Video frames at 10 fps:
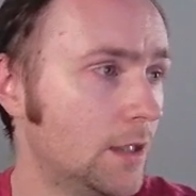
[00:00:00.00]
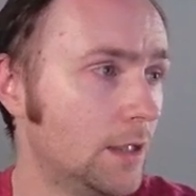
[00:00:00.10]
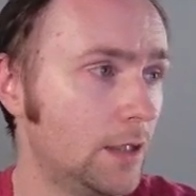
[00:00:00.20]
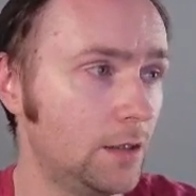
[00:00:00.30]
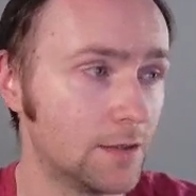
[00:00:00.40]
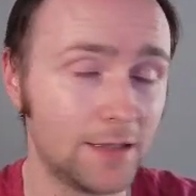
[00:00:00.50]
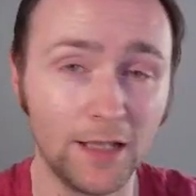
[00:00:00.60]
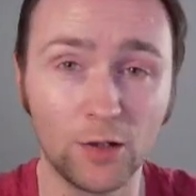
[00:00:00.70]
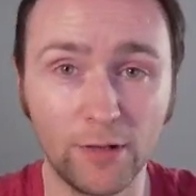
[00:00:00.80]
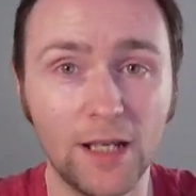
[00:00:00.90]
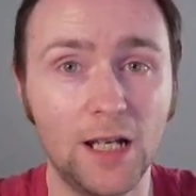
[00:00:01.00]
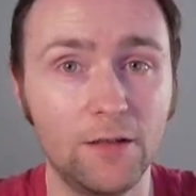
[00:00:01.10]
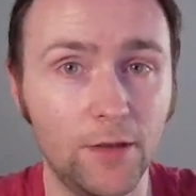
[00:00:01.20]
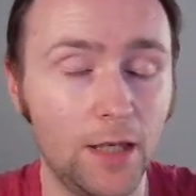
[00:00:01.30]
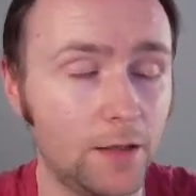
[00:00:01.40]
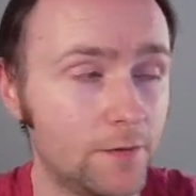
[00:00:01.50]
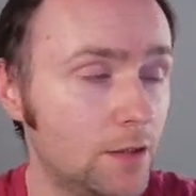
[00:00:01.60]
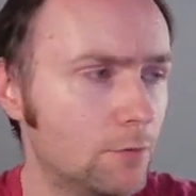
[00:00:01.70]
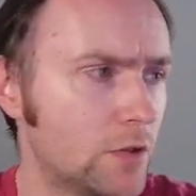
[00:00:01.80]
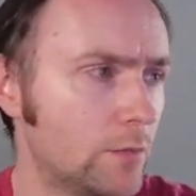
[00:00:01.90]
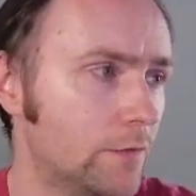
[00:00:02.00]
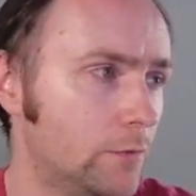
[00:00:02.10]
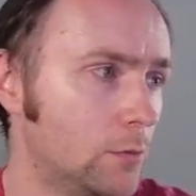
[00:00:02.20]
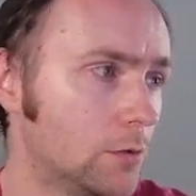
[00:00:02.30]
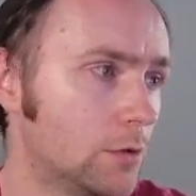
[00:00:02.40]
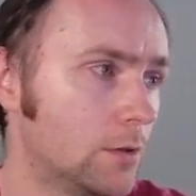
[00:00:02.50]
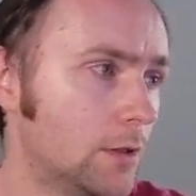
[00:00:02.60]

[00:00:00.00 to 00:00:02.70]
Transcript: you'll see I already have the AFC Richmond folder